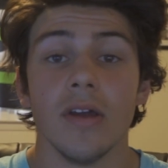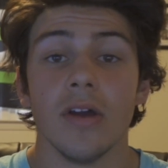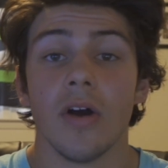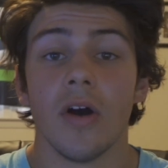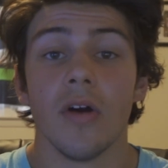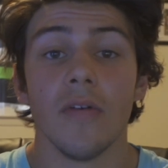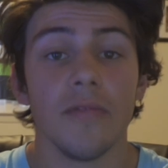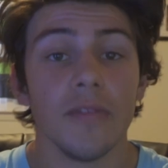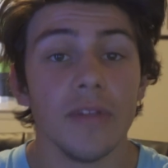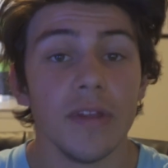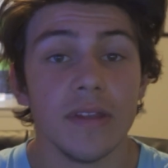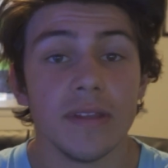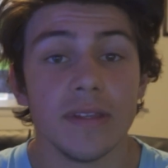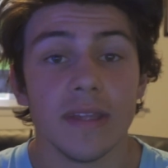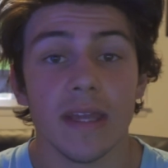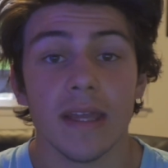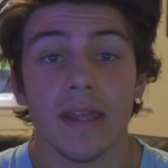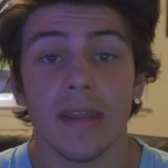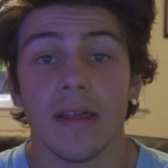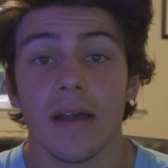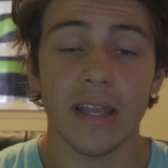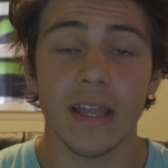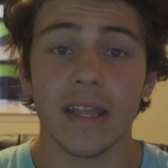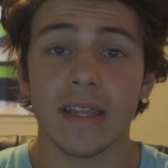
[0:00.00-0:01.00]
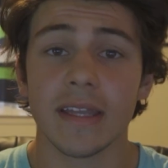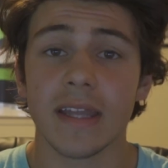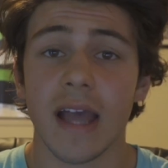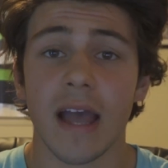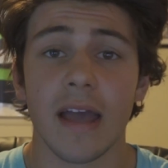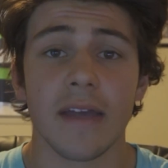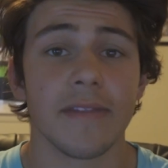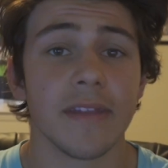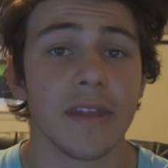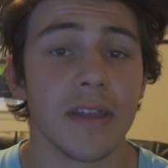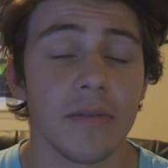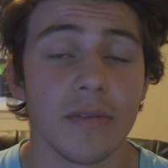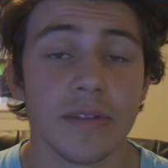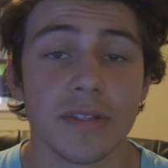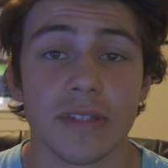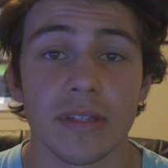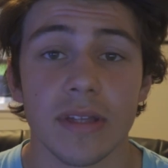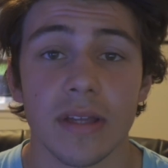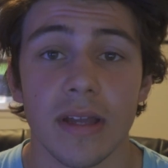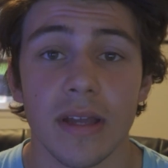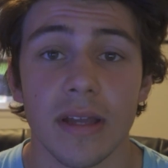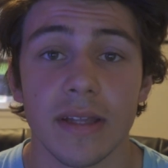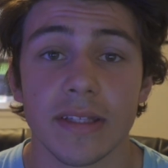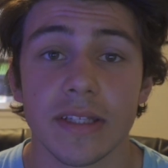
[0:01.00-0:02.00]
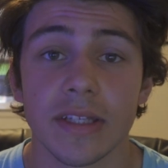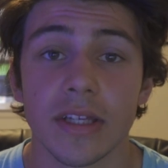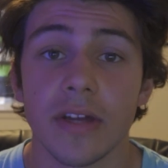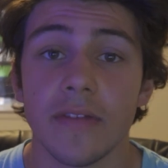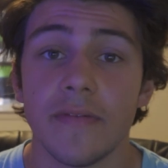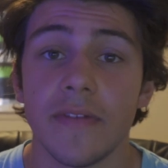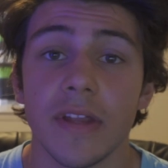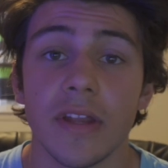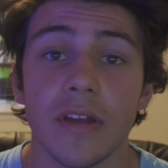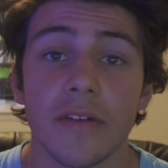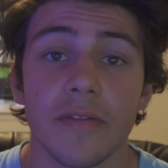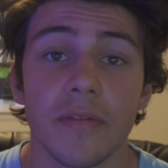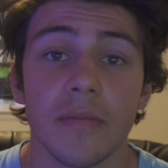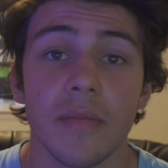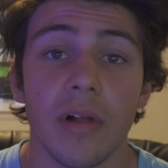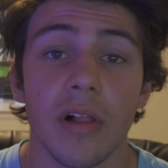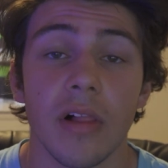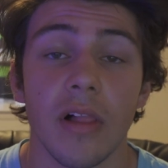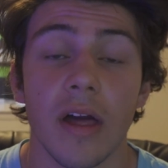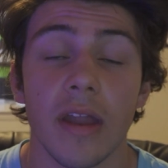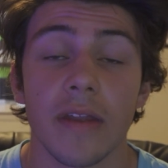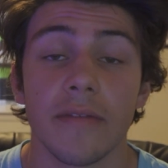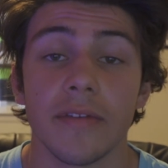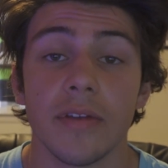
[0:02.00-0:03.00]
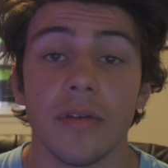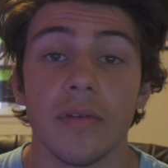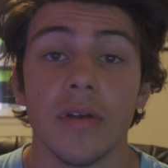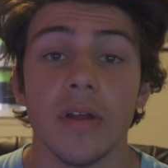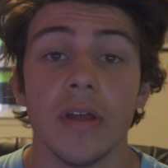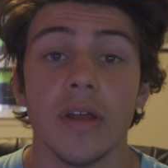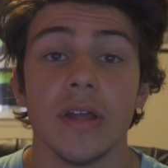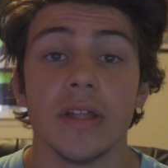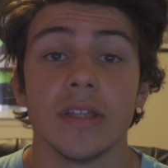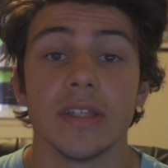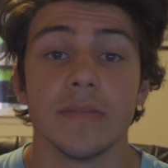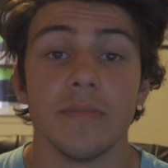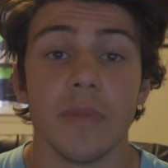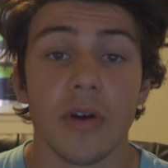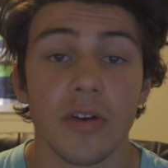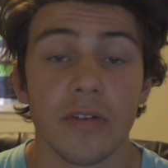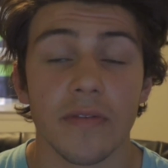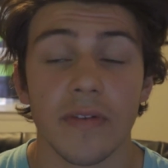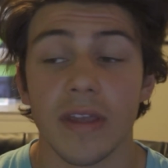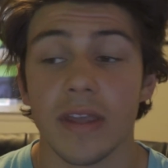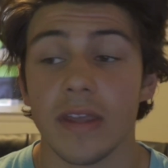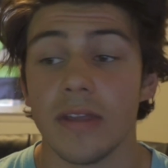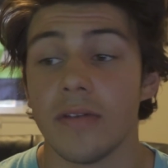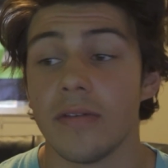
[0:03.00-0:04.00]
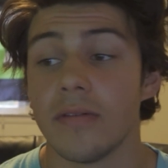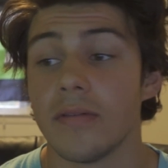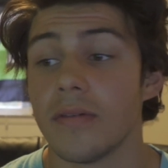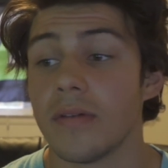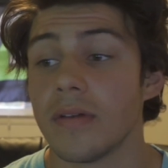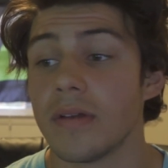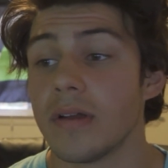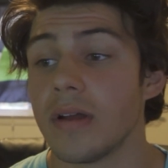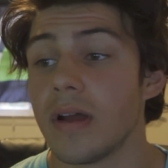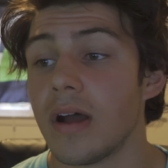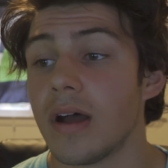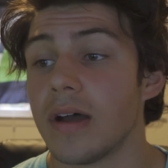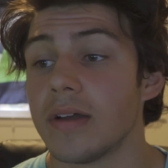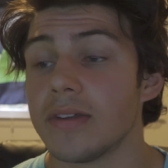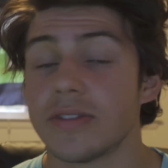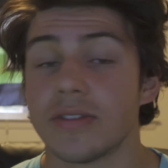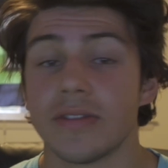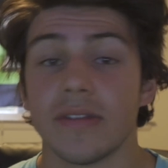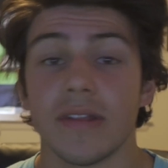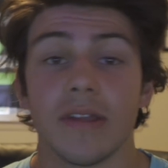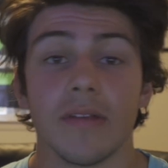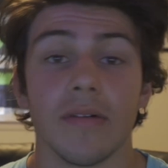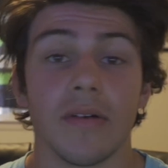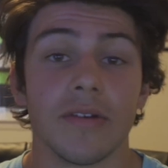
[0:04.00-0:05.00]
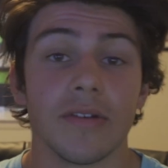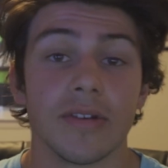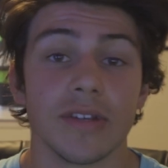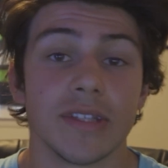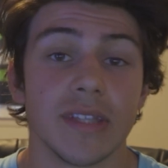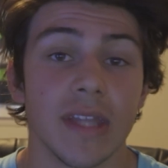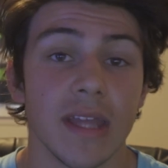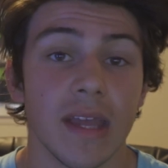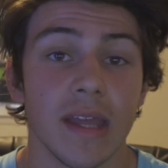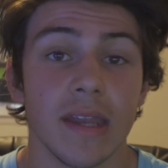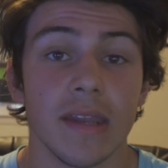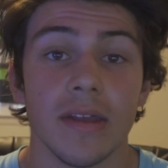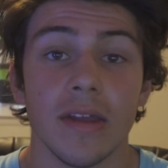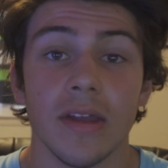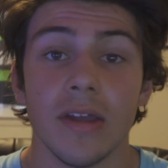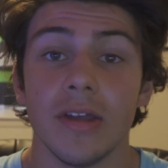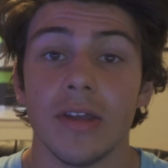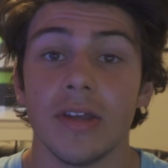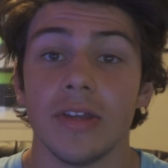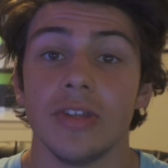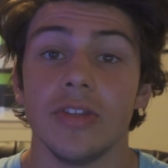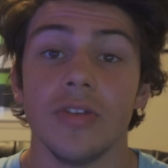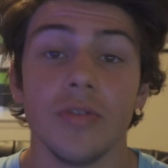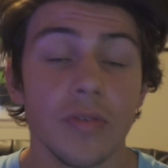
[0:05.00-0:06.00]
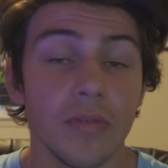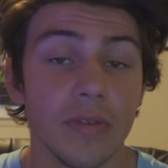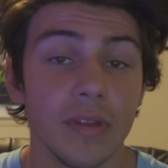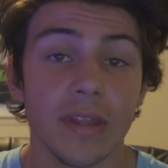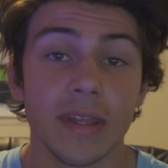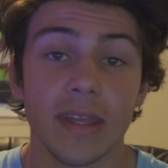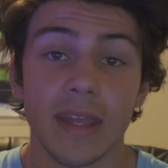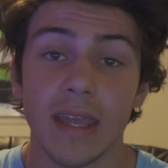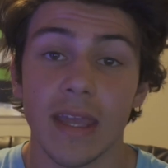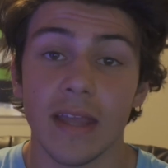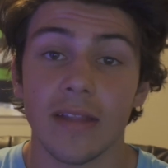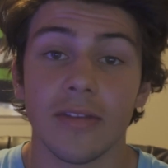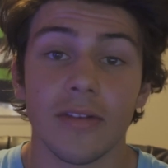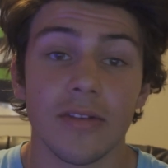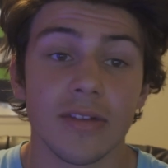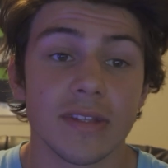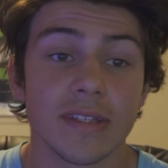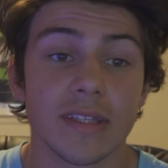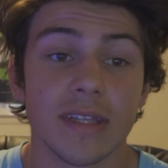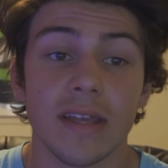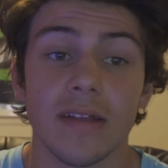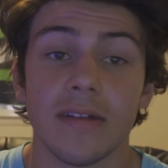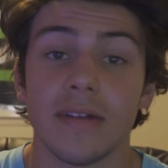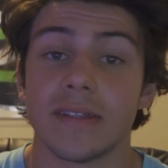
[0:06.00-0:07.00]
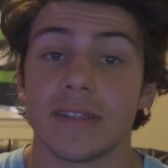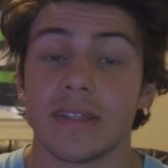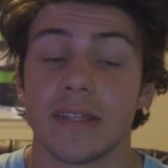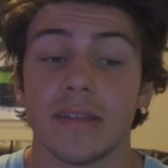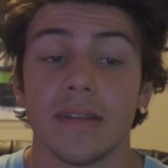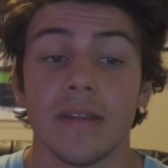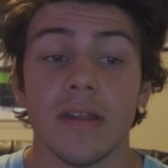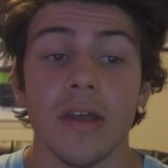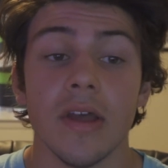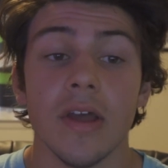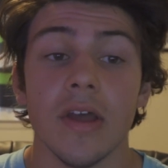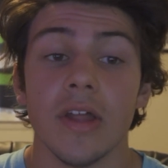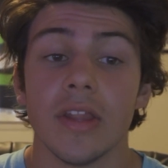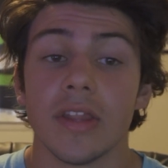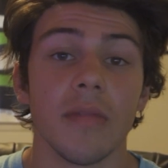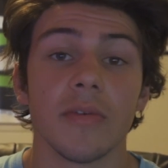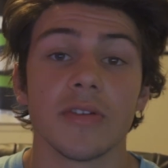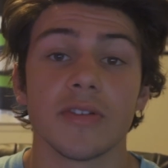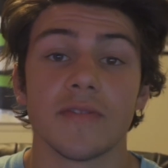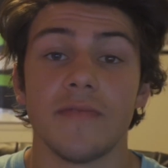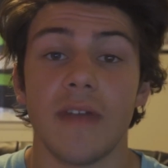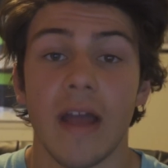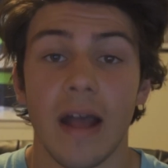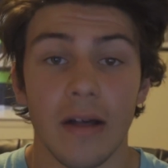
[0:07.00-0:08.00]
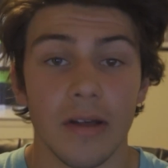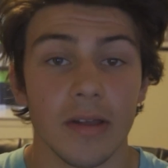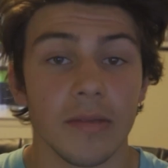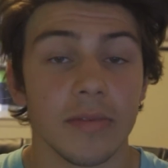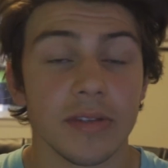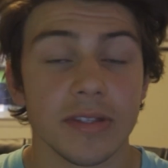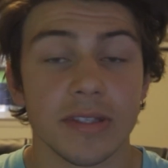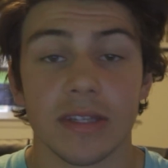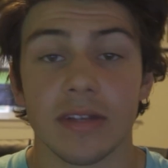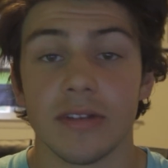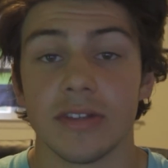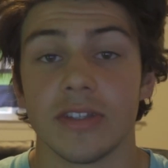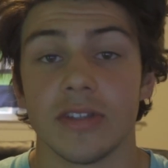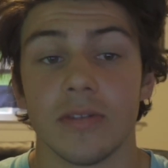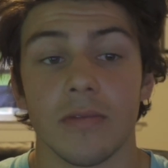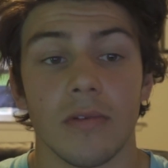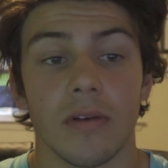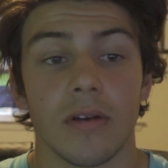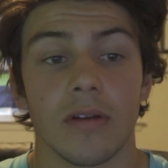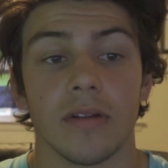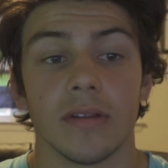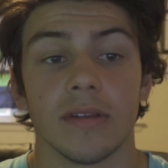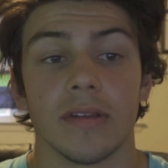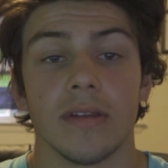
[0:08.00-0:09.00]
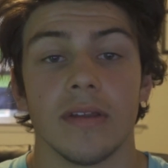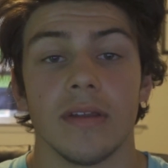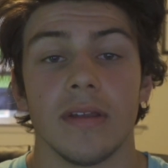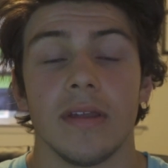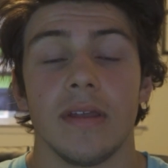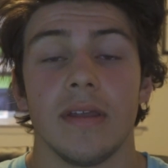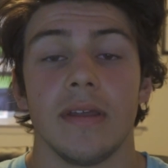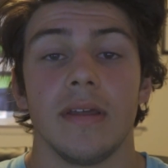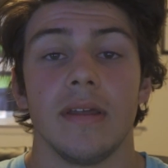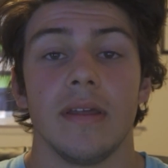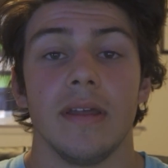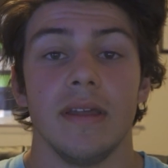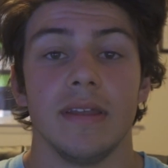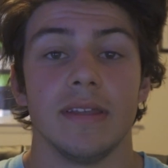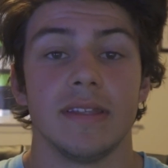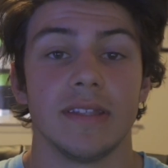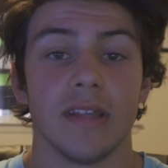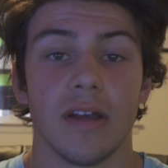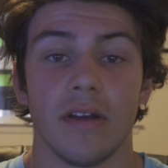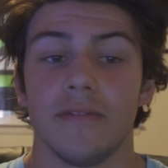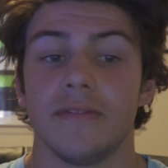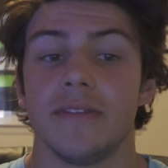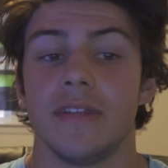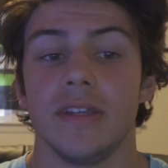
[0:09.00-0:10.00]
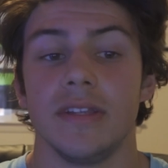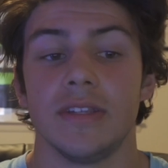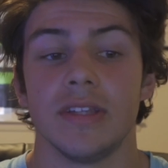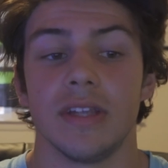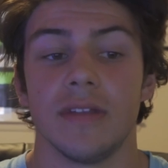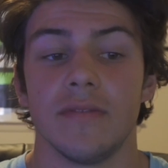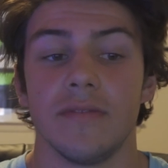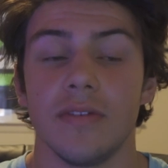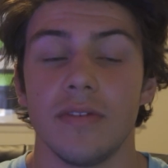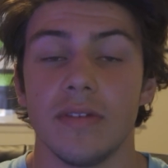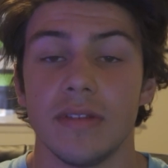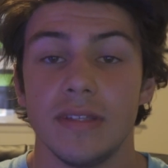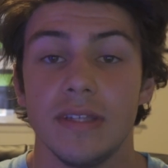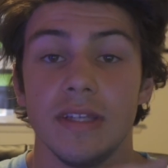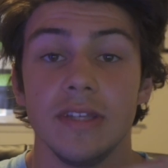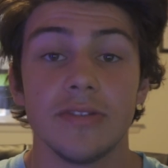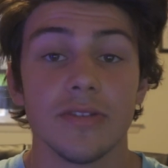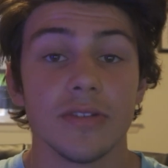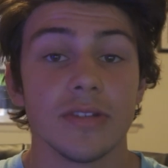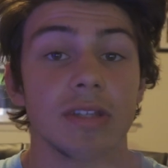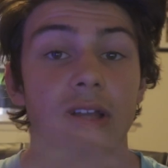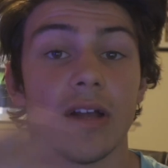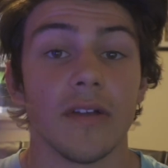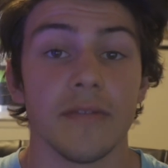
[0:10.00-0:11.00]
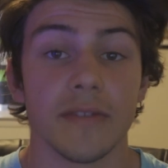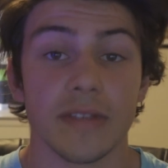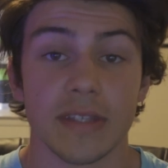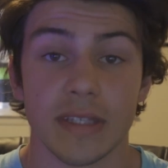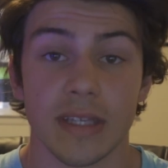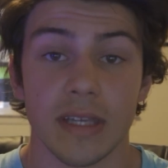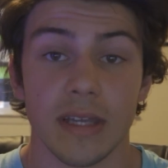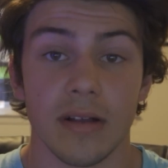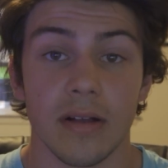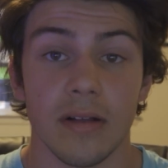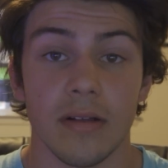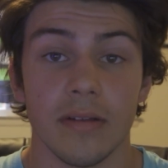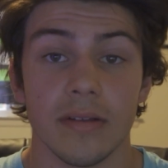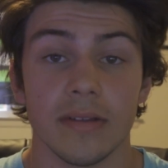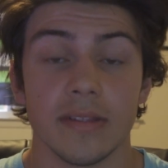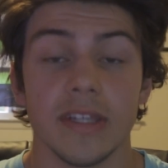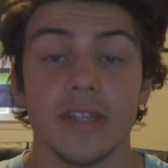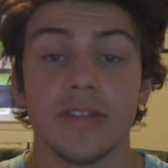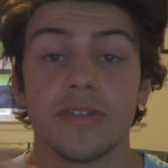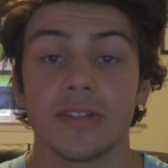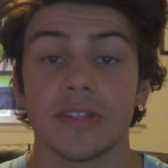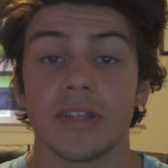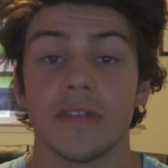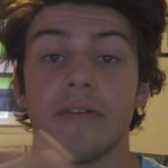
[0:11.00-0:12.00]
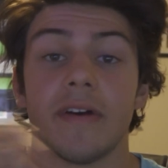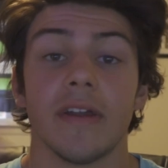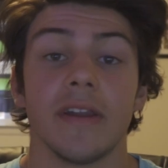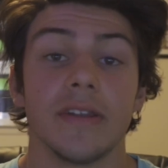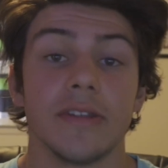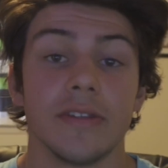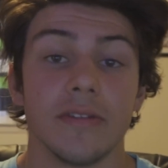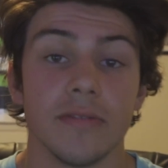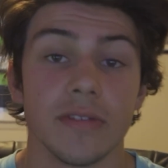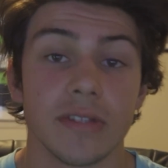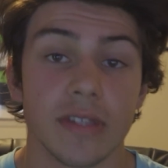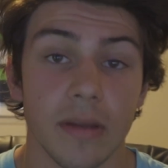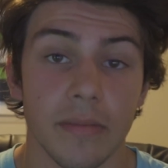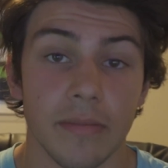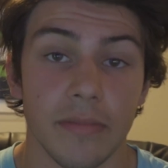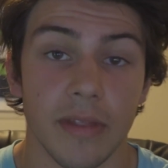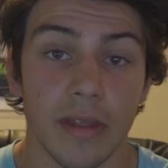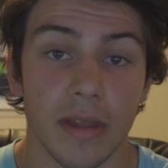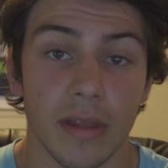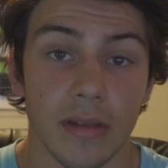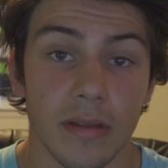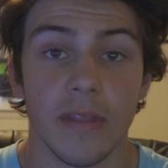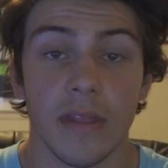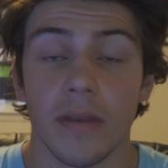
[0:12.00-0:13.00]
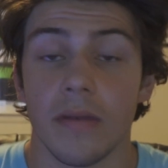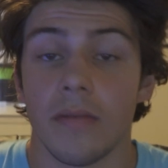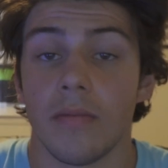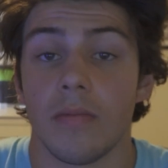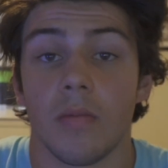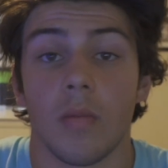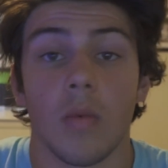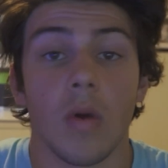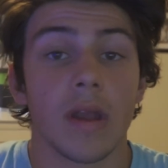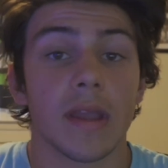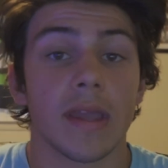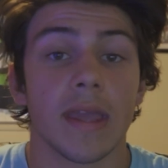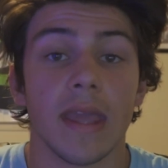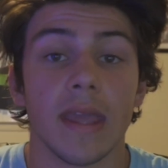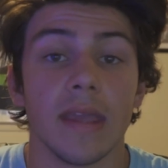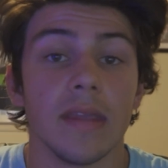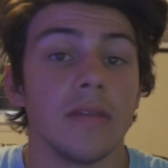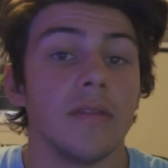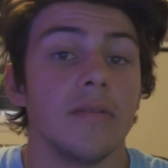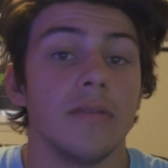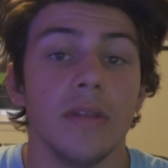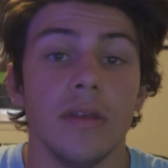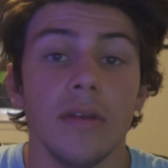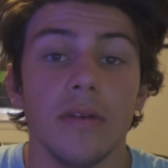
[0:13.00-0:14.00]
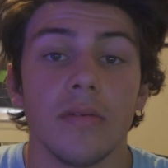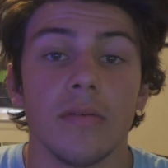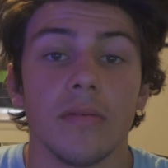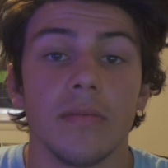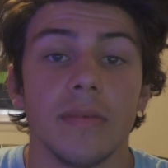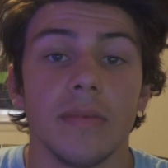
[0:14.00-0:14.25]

Hopefully you did. And yeah, I think it's a good video from a lot of you to motivate you so that you understand you really can learn skills. And one of the most valuable skills in the world is self-teaching. If you can teach yourself a skill, teach yourself how to do something, then what can't you do?